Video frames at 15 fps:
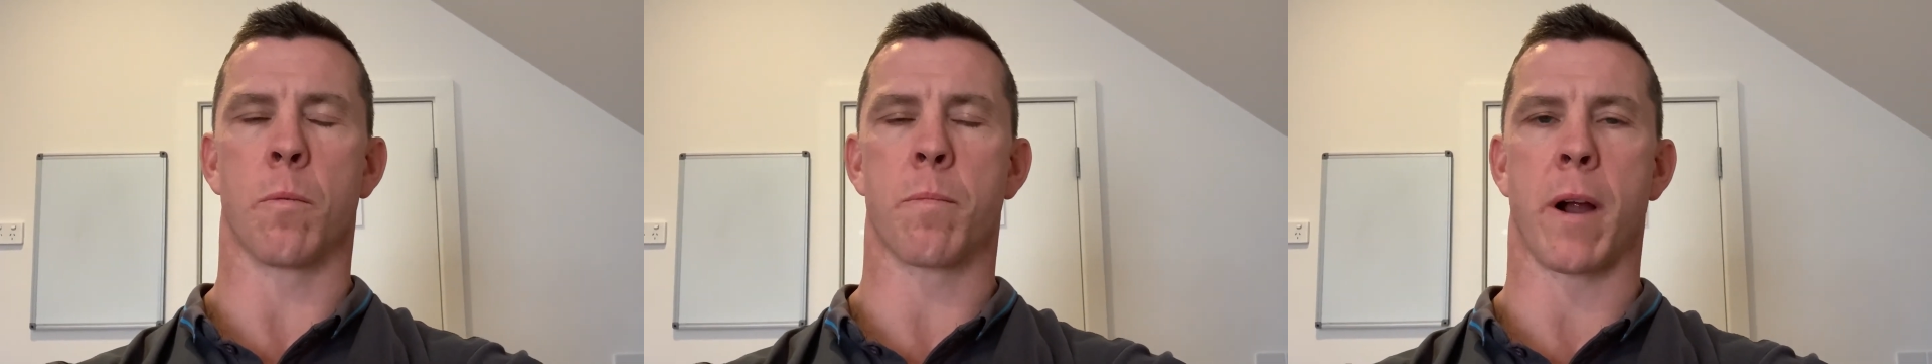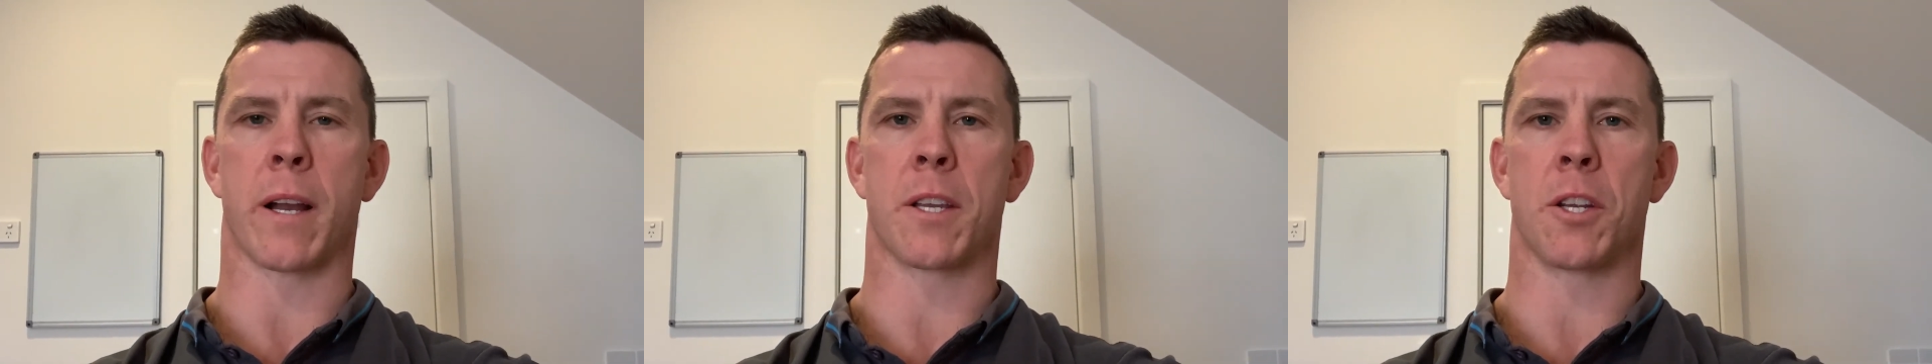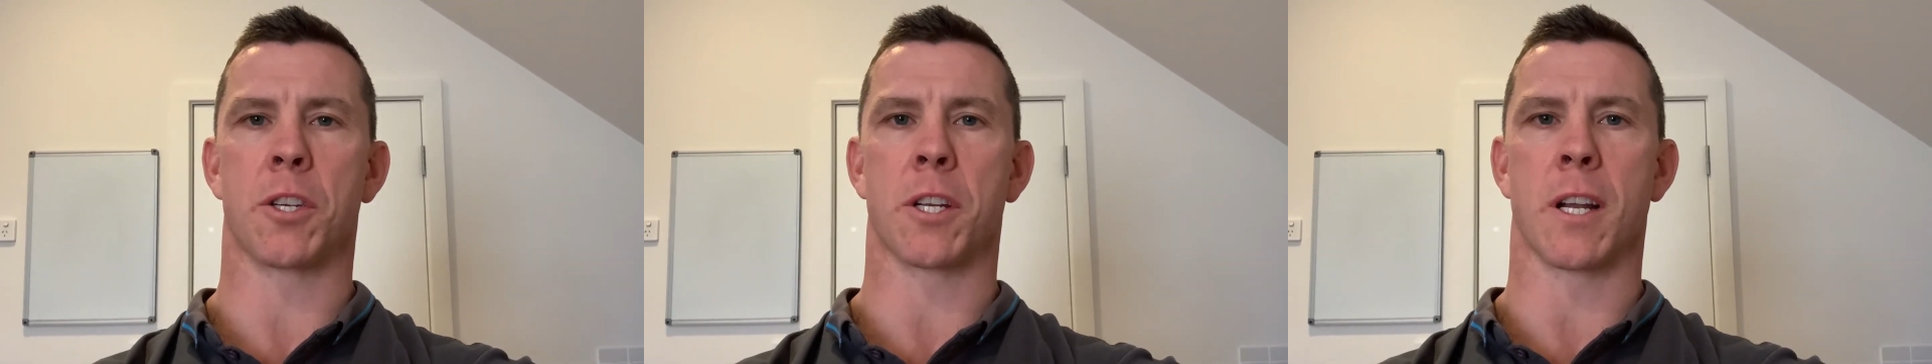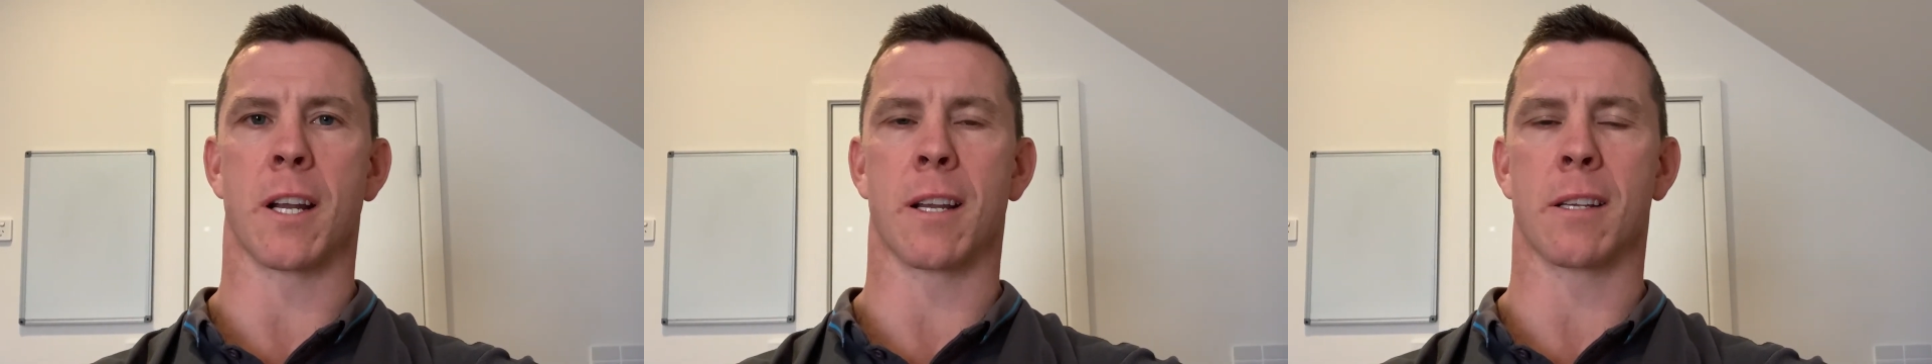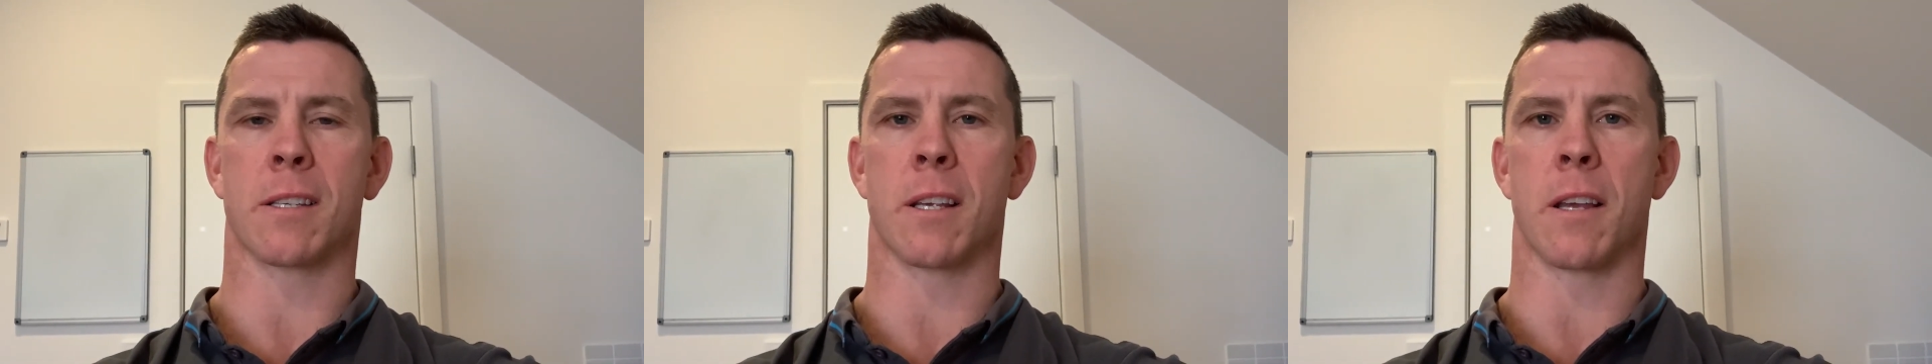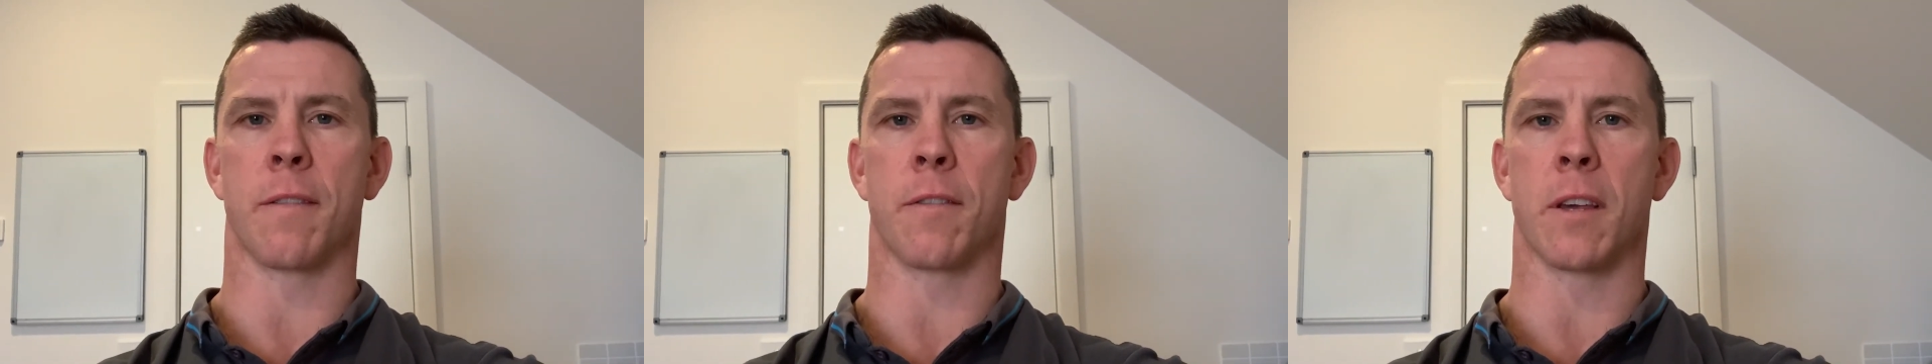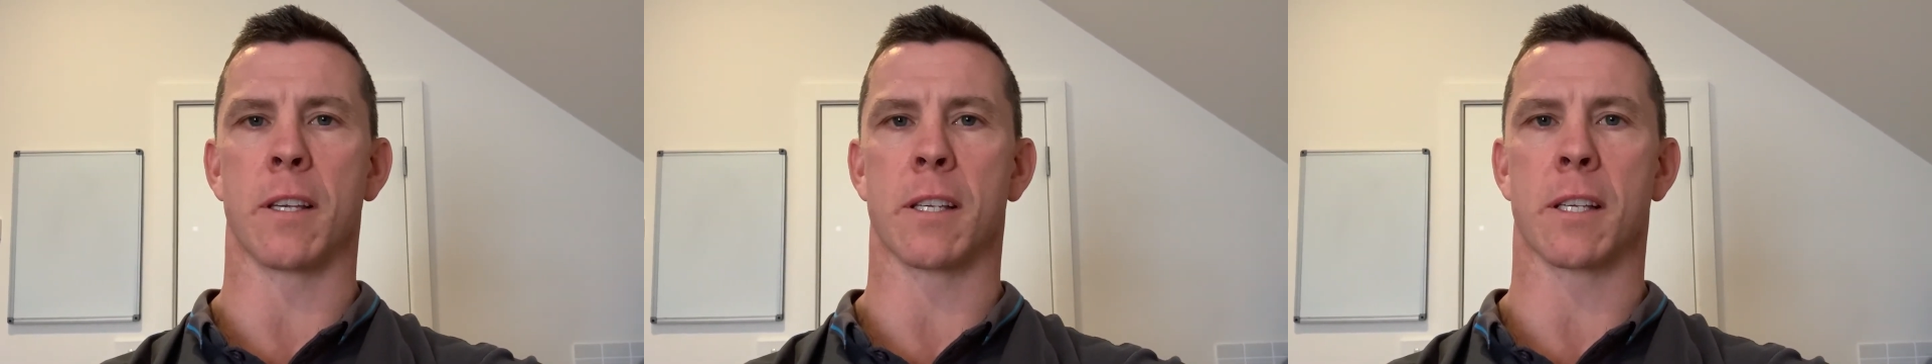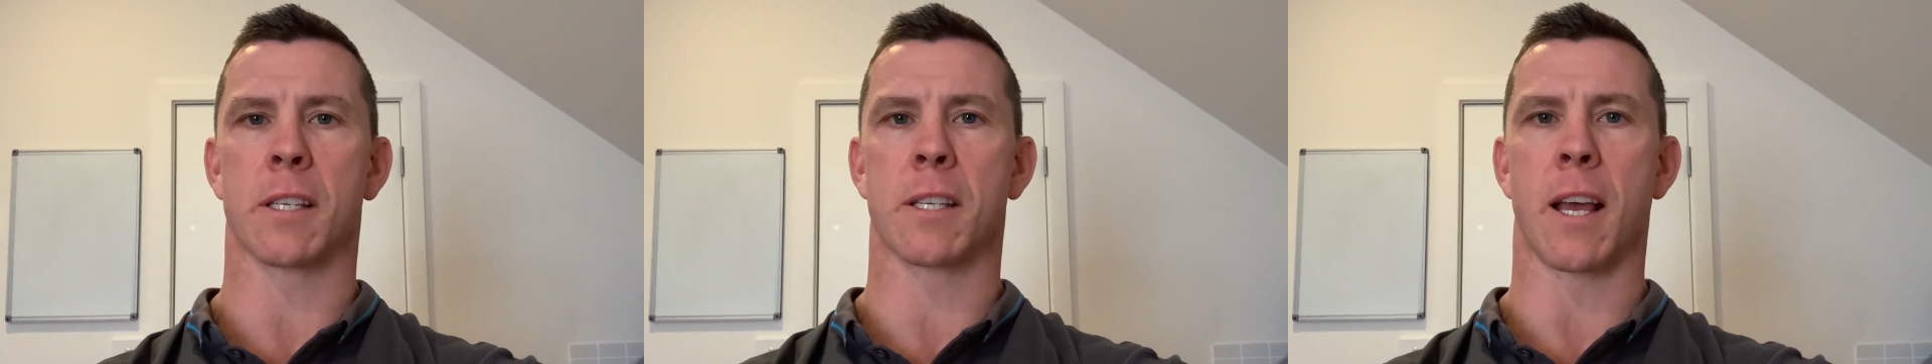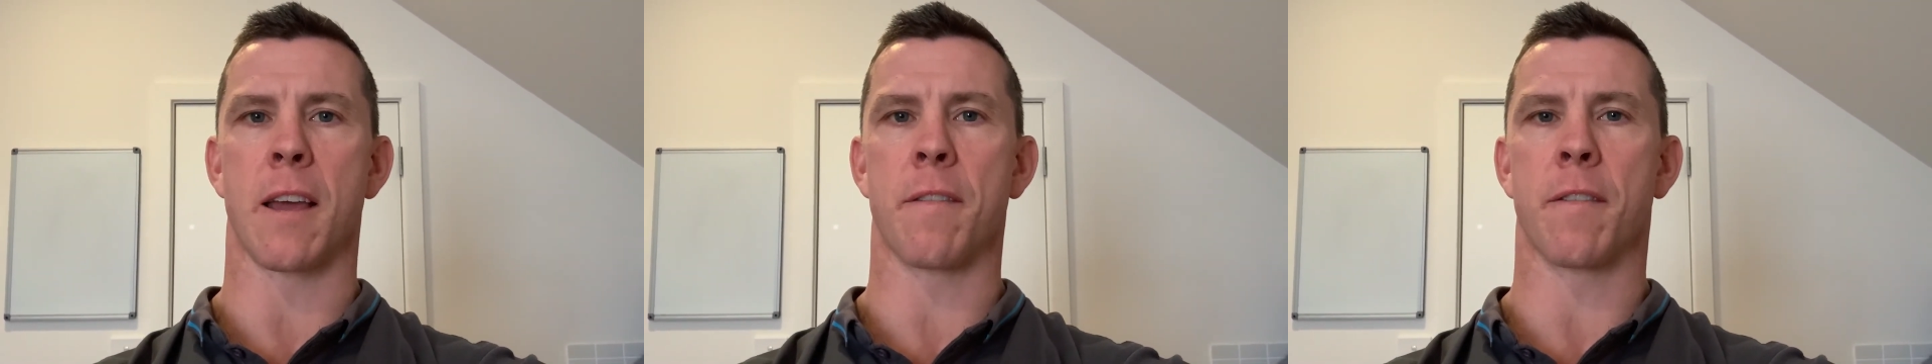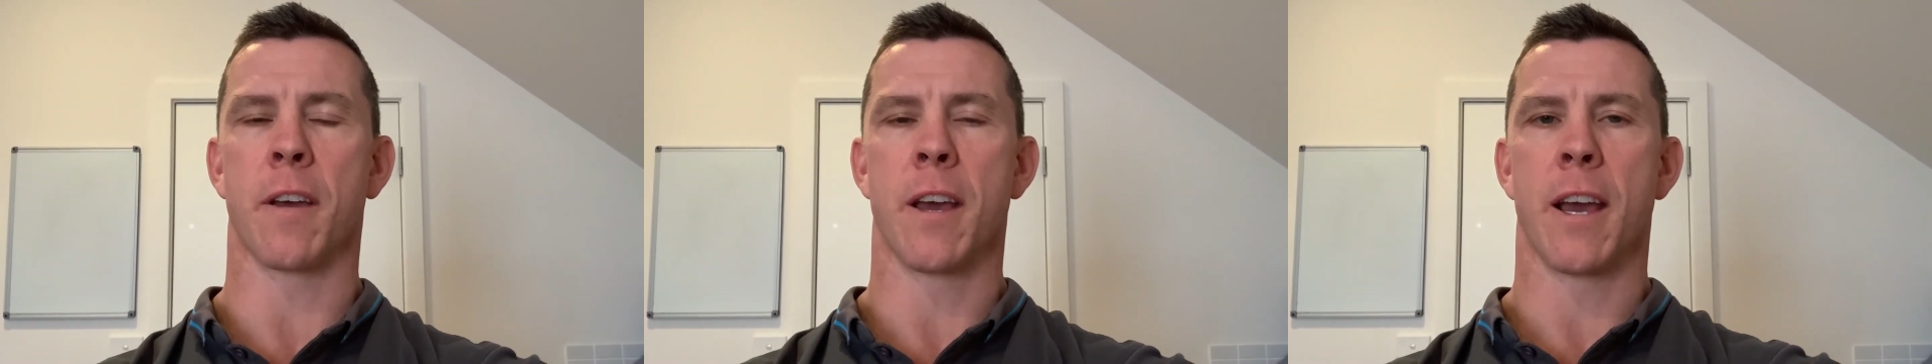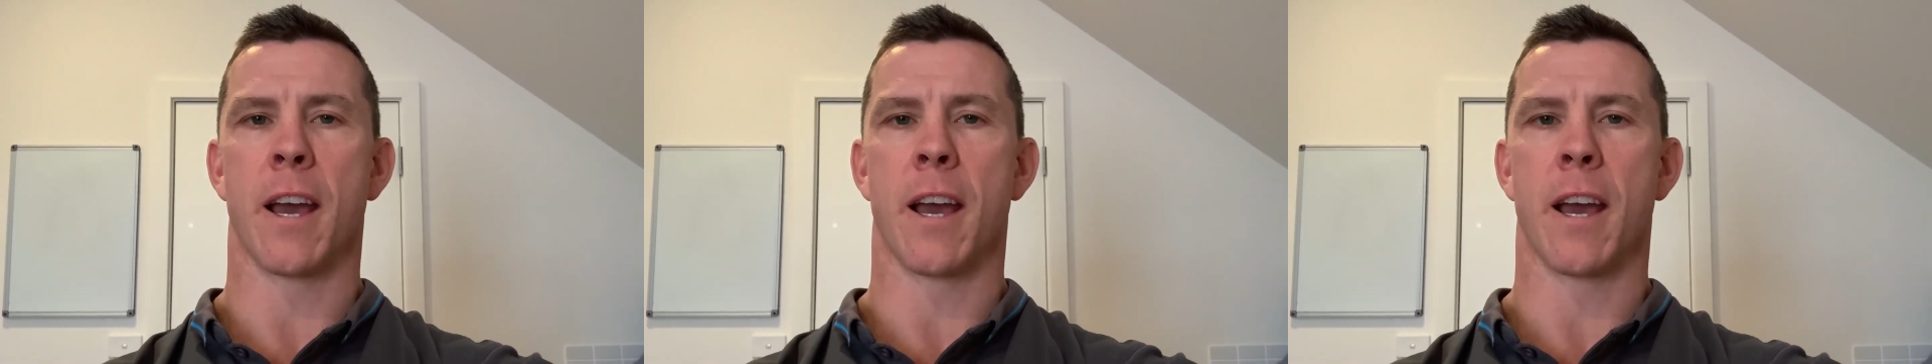practitioner to see if these are safe